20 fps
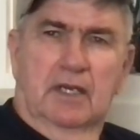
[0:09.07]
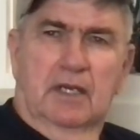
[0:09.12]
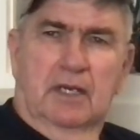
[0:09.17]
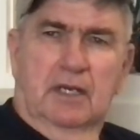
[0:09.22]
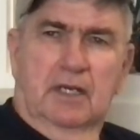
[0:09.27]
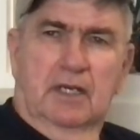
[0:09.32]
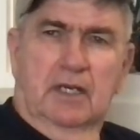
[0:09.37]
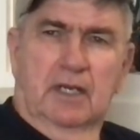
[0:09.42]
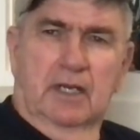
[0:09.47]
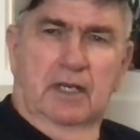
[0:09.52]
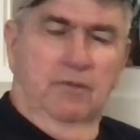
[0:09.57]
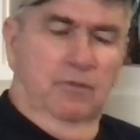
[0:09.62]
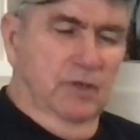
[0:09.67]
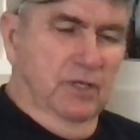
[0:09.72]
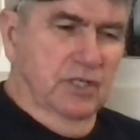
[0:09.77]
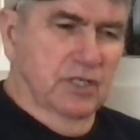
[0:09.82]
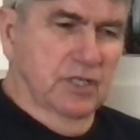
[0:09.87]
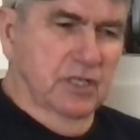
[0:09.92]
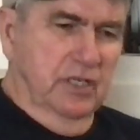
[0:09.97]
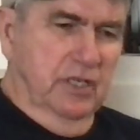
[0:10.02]
I
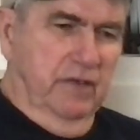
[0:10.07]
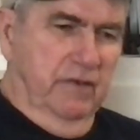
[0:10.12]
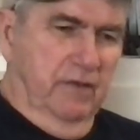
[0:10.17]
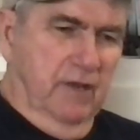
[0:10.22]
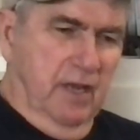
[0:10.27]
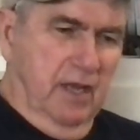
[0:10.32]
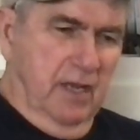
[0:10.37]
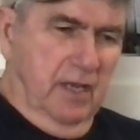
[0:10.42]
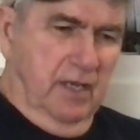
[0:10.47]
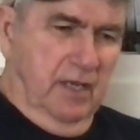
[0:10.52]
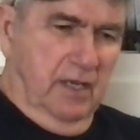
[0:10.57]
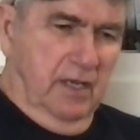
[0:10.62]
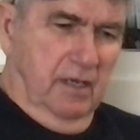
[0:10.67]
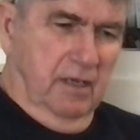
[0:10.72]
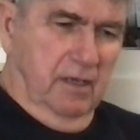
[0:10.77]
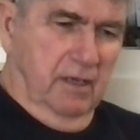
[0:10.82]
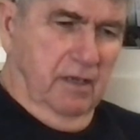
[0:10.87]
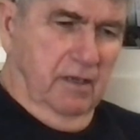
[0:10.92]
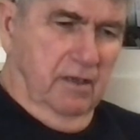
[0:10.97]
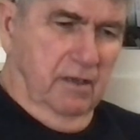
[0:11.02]
received
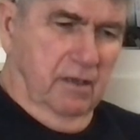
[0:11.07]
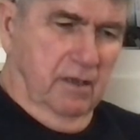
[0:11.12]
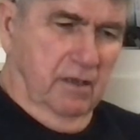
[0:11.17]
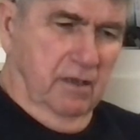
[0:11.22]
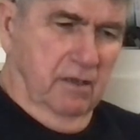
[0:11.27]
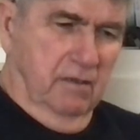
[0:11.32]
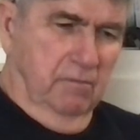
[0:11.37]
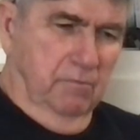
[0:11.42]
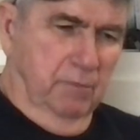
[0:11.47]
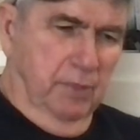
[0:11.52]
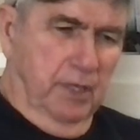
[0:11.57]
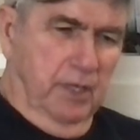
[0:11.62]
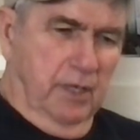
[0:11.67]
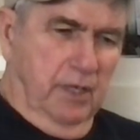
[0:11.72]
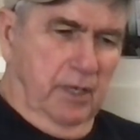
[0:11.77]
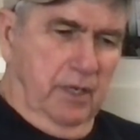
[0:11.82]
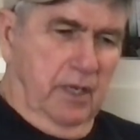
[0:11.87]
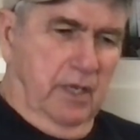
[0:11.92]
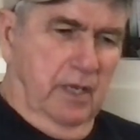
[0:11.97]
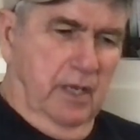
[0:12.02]
a
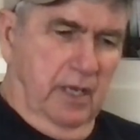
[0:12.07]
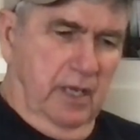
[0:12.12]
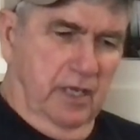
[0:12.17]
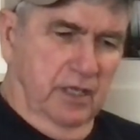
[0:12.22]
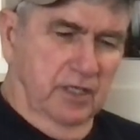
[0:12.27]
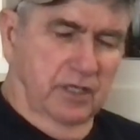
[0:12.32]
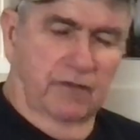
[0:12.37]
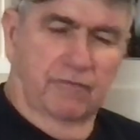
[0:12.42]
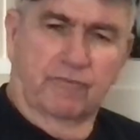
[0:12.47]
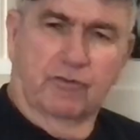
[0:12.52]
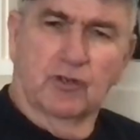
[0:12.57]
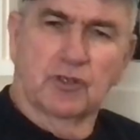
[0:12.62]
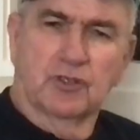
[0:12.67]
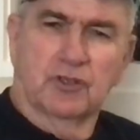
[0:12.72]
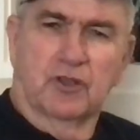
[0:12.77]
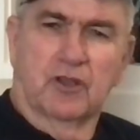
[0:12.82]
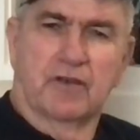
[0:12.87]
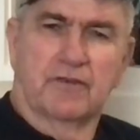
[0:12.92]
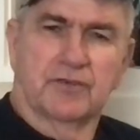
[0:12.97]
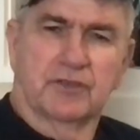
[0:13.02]
bid as a first
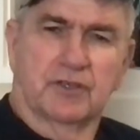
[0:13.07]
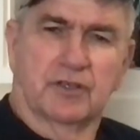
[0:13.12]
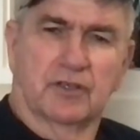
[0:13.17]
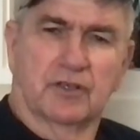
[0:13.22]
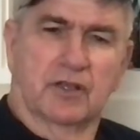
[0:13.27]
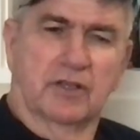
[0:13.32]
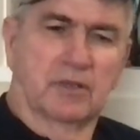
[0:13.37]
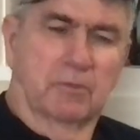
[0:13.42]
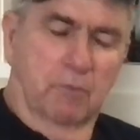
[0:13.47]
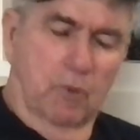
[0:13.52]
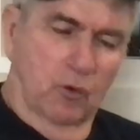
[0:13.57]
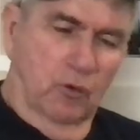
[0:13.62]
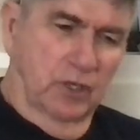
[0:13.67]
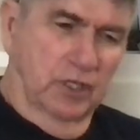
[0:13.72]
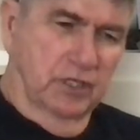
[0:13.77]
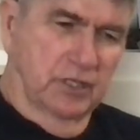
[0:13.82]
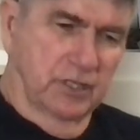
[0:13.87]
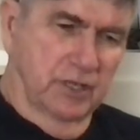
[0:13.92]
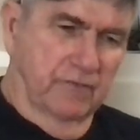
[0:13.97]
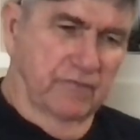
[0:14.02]
officer on the
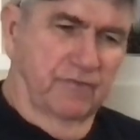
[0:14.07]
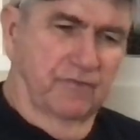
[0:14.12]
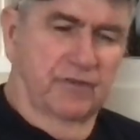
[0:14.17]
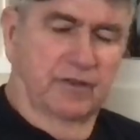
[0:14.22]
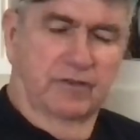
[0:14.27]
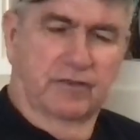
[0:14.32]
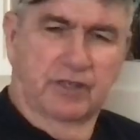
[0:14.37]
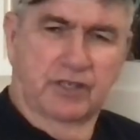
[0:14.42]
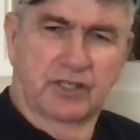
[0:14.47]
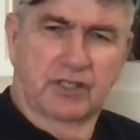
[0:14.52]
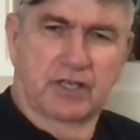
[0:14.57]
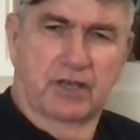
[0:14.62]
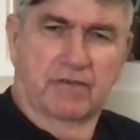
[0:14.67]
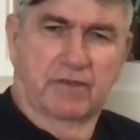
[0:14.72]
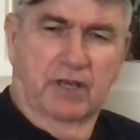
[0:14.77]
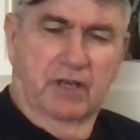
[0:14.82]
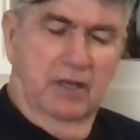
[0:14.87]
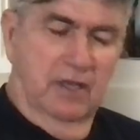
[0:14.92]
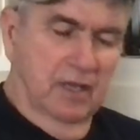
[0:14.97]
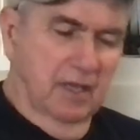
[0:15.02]
Boeing
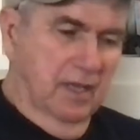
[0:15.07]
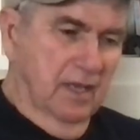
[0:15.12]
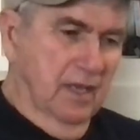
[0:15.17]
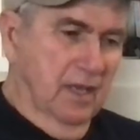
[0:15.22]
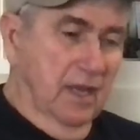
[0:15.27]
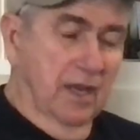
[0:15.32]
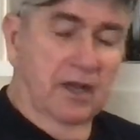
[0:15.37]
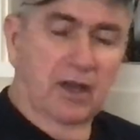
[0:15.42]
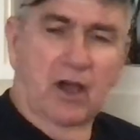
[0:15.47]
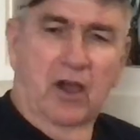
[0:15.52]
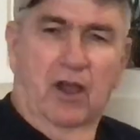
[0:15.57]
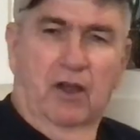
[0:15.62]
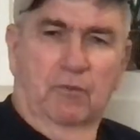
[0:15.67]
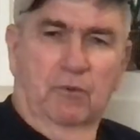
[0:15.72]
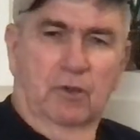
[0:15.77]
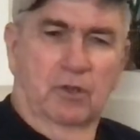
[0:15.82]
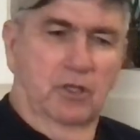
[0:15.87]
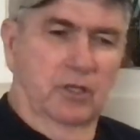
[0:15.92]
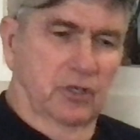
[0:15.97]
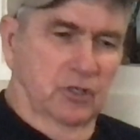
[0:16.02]
757. Now I
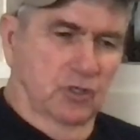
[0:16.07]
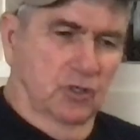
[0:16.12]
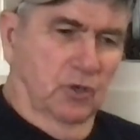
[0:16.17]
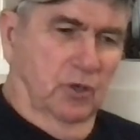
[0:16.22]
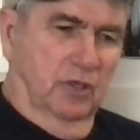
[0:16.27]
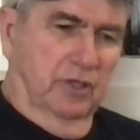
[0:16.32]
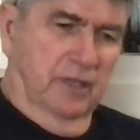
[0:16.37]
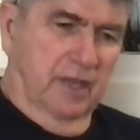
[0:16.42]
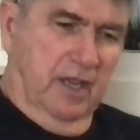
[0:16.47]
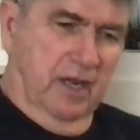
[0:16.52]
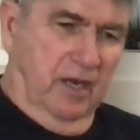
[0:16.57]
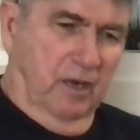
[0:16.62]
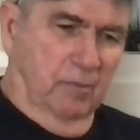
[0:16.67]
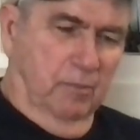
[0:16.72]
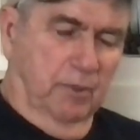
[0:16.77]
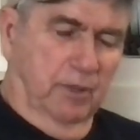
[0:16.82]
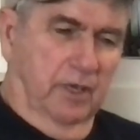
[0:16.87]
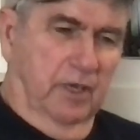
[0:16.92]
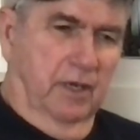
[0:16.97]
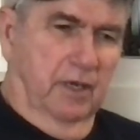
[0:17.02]
really enjoyed that
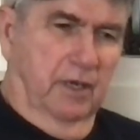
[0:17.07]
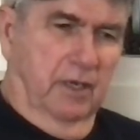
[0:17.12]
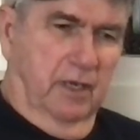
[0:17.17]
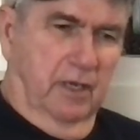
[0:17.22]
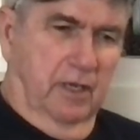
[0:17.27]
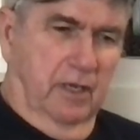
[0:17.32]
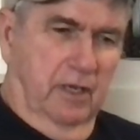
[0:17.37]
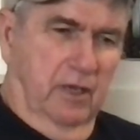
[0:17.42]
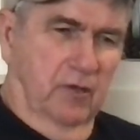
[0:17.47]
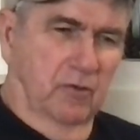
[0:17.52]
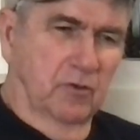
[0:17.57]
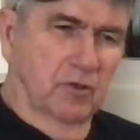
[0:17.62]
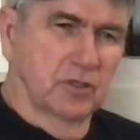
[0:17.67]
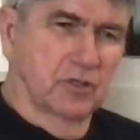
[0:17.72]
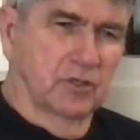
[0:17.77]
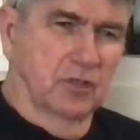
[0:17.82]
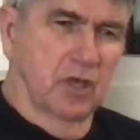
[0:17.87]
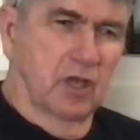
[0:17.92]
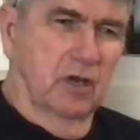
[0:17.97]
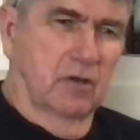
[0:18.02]
airplane. I always
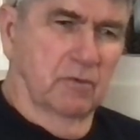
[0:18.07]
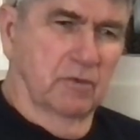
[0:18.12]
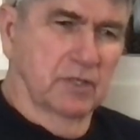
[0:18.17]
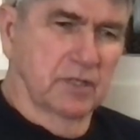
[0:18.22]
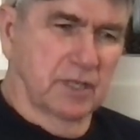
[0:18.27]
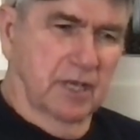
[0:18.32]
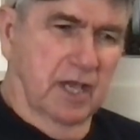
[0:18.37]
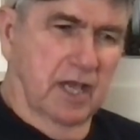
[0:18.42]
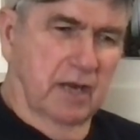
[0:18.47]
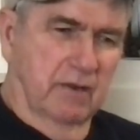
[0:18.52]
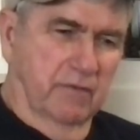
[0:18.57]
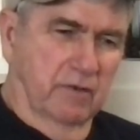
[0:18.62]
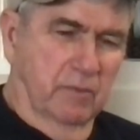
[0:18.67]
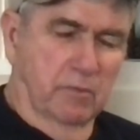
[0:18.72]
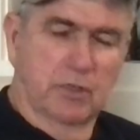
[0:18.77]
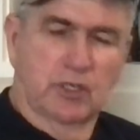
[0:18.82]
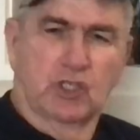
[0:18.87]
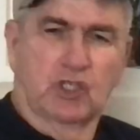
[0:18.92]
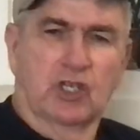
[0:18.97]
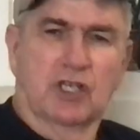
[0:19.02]
thought it was kind of a
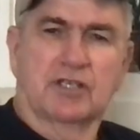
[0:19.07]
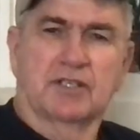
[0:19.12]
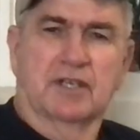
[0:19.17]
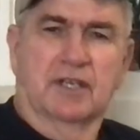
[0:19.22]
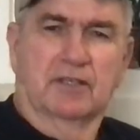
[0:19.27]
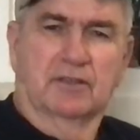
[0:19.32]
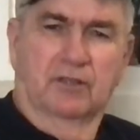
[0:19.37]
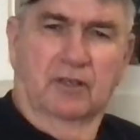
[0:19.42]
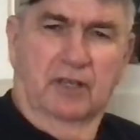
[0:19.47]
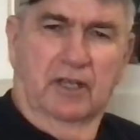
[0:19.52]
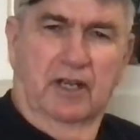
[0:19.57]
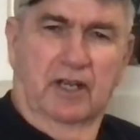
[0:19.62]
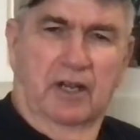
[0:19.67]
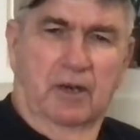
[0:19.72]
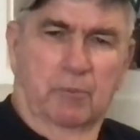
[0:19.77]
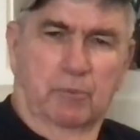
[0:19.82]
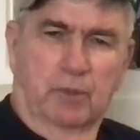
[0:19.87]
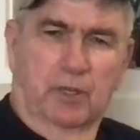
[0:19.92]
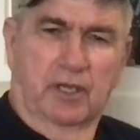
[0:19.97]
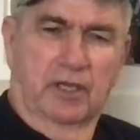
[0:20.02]
majestic looking
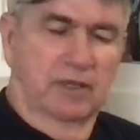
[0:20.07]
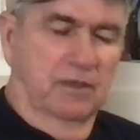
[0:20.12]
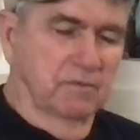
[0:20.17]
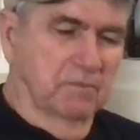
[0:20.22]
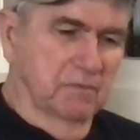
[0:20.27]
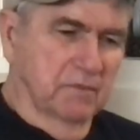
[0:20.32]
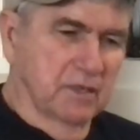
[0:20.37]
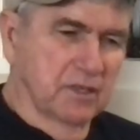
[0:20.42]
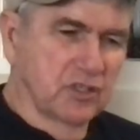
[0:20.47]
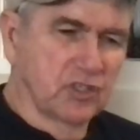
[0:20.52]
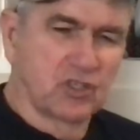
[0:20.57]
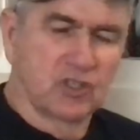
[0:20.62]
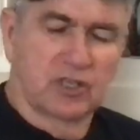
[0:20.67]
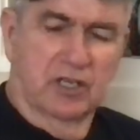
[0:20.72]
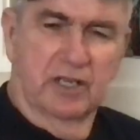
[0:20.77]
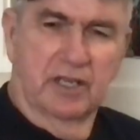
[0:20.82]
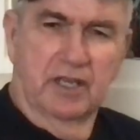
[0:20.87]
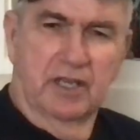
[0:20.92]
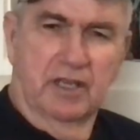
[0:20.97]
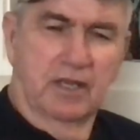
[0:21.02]
airplane,
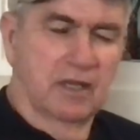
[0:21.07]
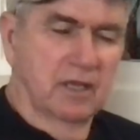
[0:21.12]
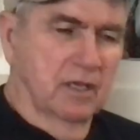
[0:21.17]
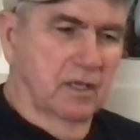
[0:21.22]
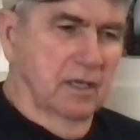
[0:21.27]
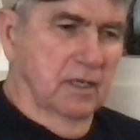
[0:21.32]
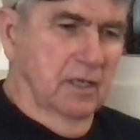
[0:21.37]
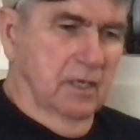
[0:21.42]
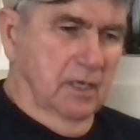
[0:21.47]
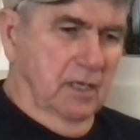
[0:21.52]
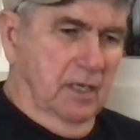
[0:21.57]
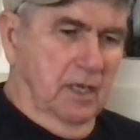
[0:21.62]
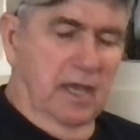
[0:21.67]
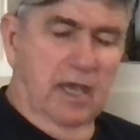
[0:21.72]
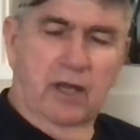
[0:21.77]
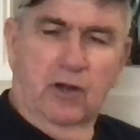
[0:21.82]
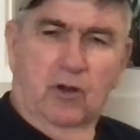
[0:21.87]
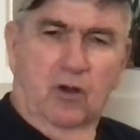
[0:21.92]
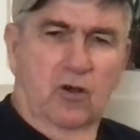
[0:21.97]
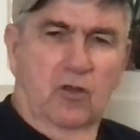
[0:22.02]
sleek,
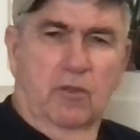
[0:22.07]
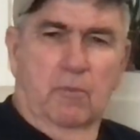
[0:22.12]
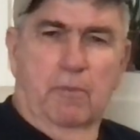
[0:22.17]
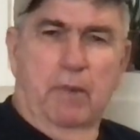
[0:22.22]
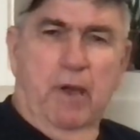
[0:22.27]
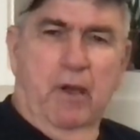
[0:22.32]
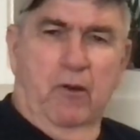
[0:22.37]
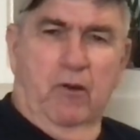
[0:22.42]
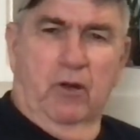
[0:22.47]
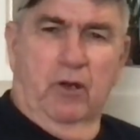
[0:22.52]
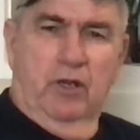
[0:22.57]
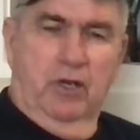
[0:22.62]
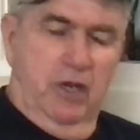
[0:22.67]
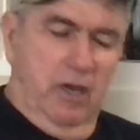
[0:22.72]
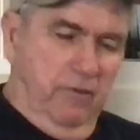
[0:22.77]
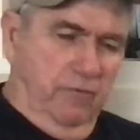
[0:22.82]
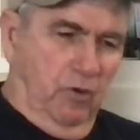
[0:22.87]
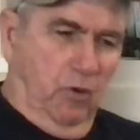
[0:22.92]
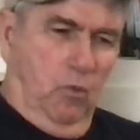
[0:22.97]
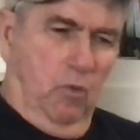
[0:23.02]
had all the power you'd
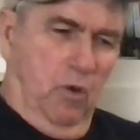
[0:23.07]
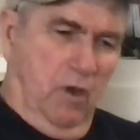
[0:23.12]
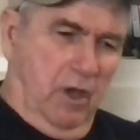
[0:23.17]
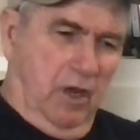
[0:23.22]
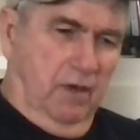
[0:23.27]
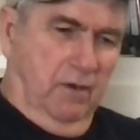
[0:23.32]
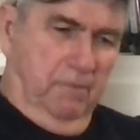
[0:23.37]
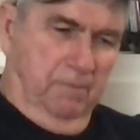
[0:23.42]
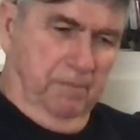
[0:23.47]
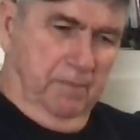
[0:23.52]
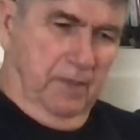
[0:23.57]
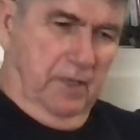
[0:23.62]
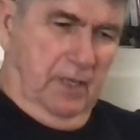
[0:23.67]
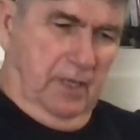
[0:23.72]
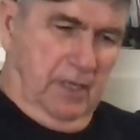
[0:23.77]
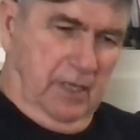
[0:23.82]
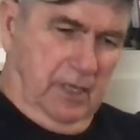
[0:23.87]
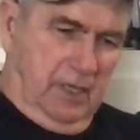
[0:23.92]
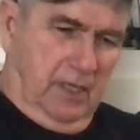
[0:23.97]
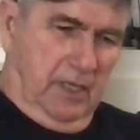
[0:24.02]
ever want,
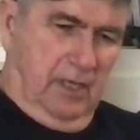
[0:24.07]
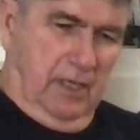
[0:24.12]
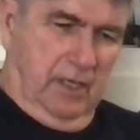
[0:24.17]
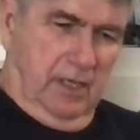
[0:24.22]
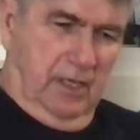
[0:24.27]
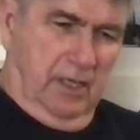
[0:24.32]
and